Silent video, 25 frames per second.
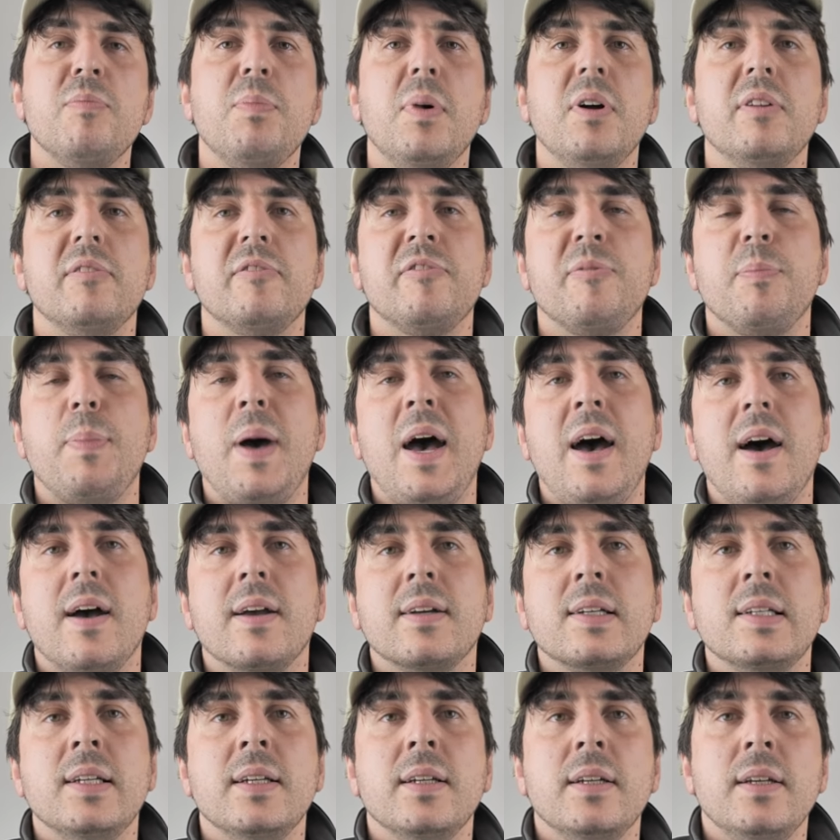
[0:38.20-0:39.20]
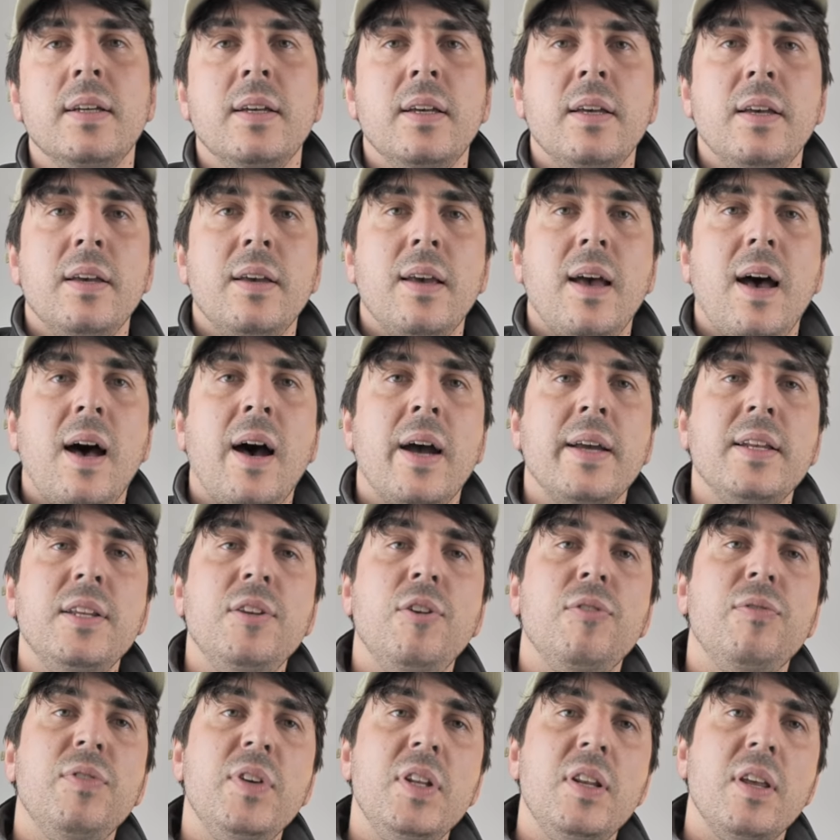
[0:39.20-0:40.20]
months back, I
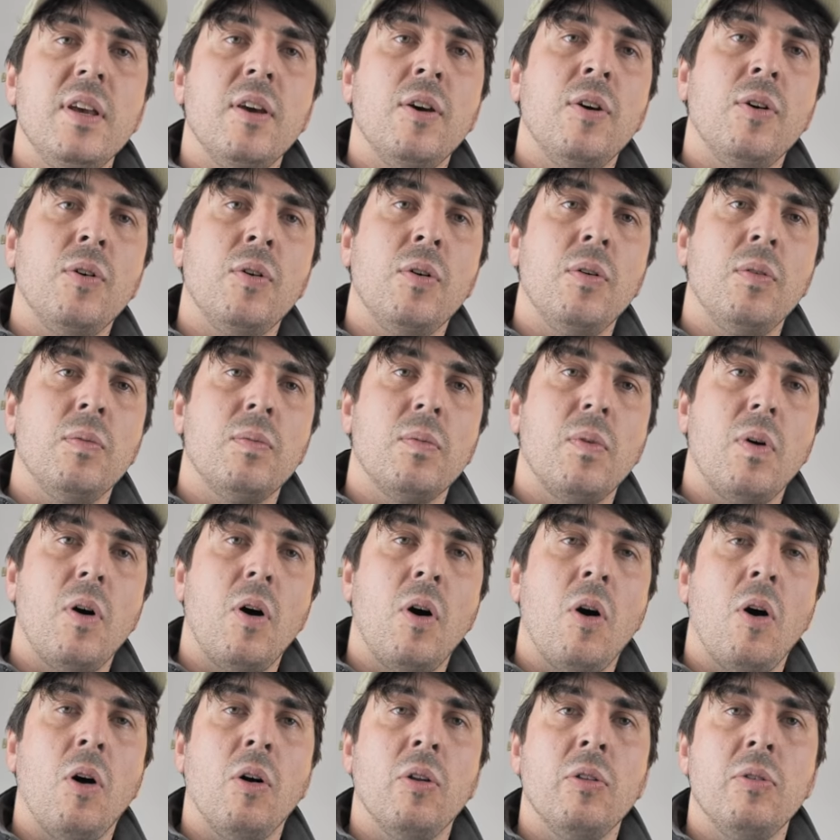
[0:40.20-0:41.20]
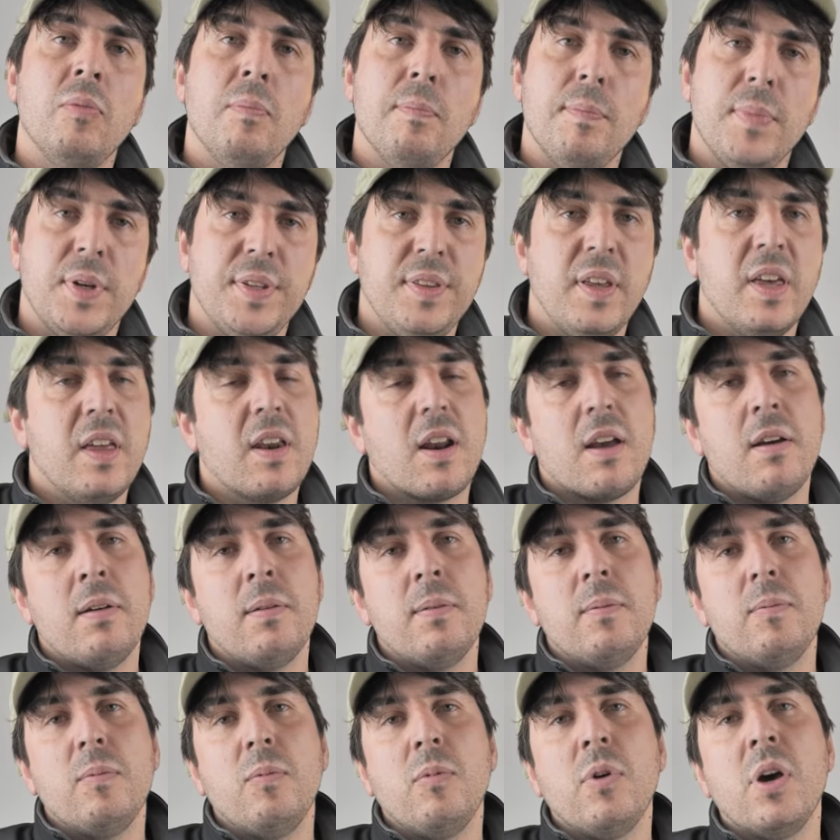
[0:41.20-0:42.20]
did a video on Madeira
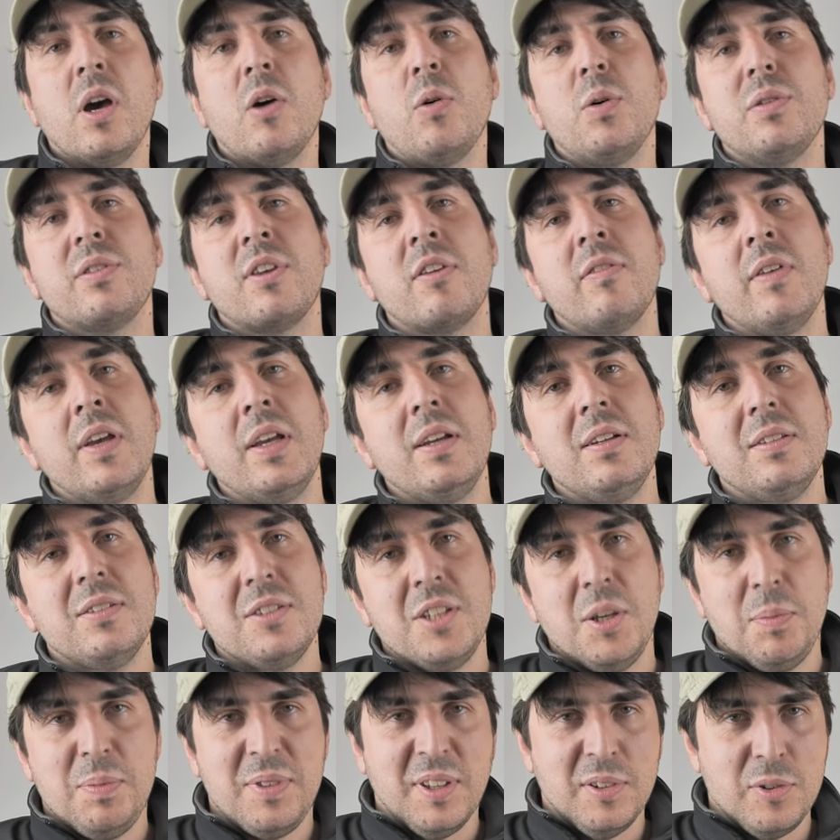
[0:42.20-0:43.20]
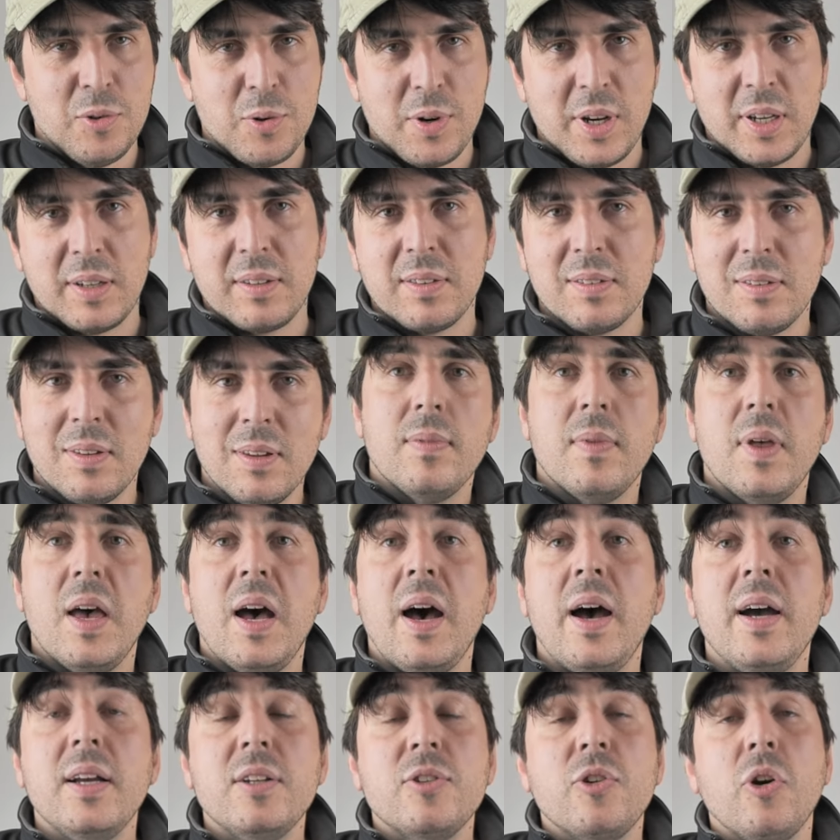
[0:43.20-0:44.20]
where I was giving tips and tricks.
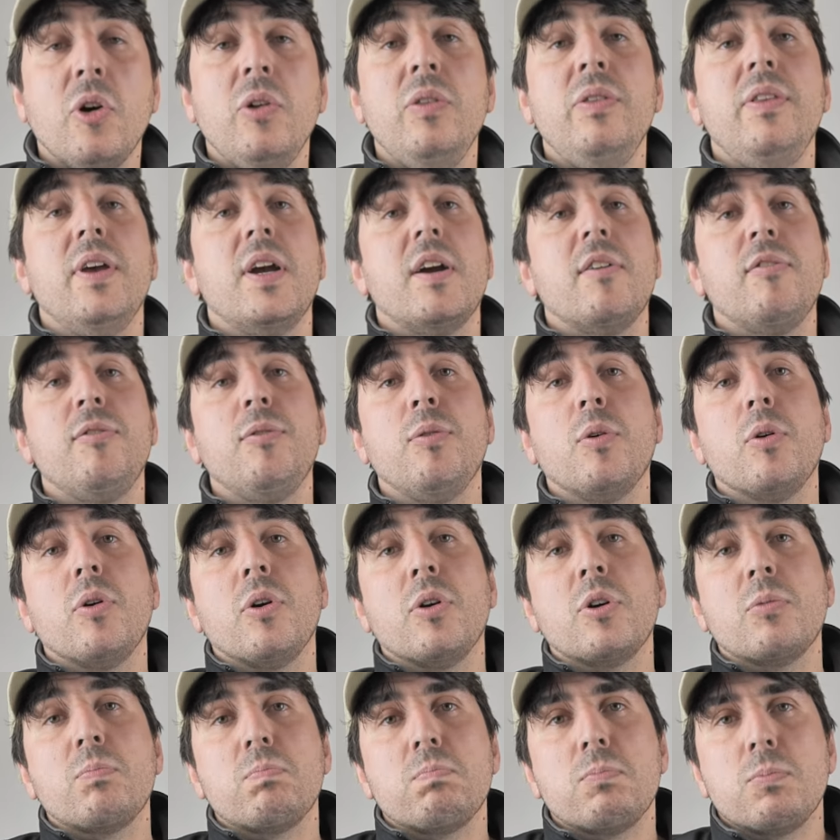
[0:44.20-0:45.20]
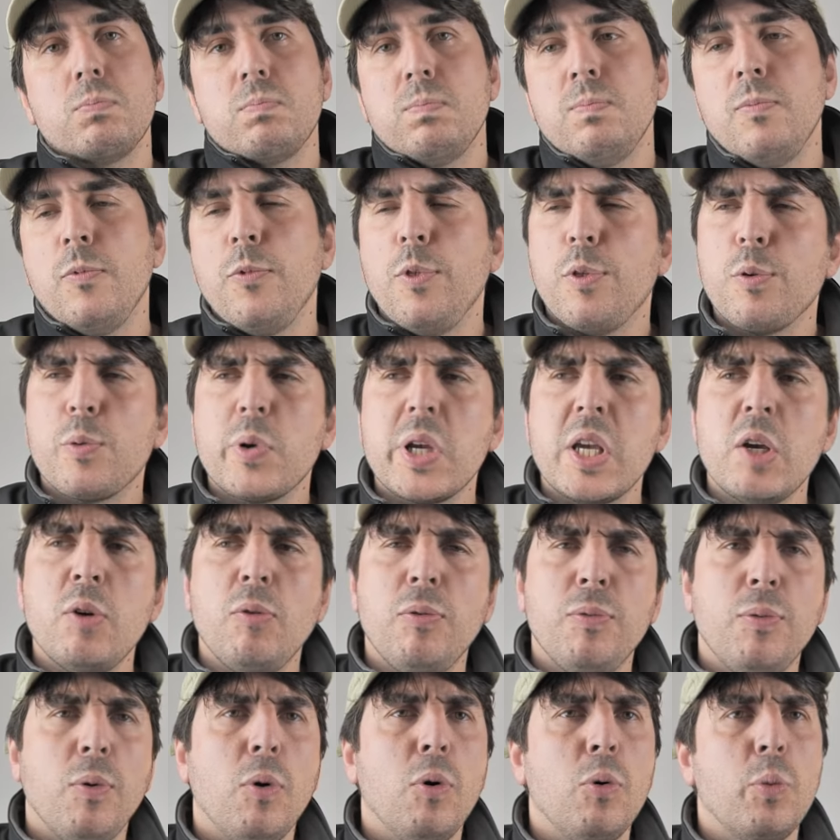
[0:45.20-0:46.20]
I'd gone there for 3
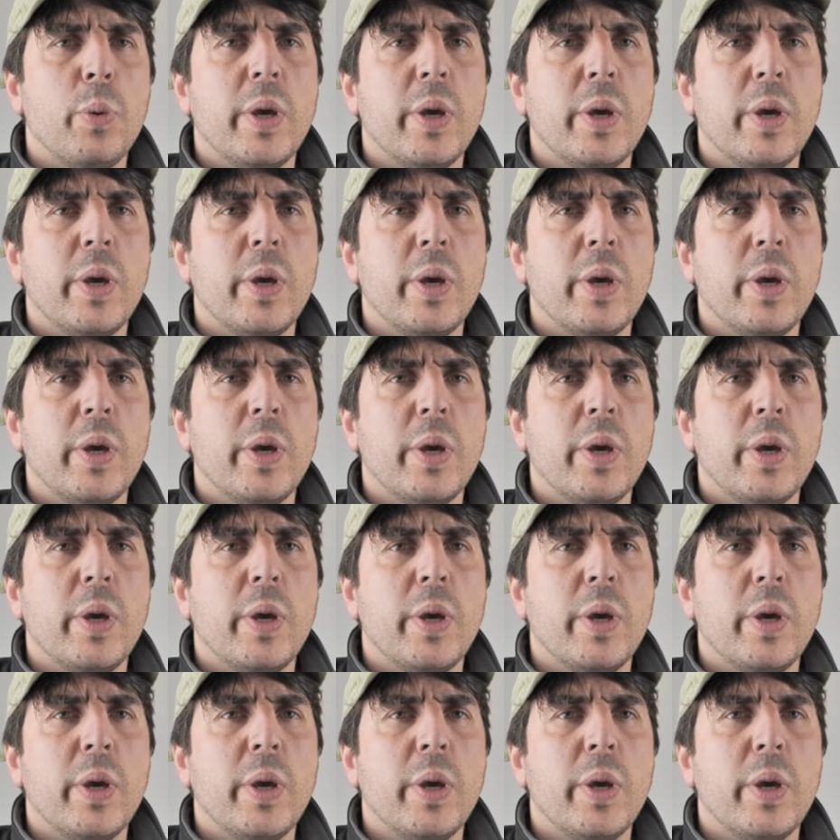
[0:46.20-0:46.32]
or 4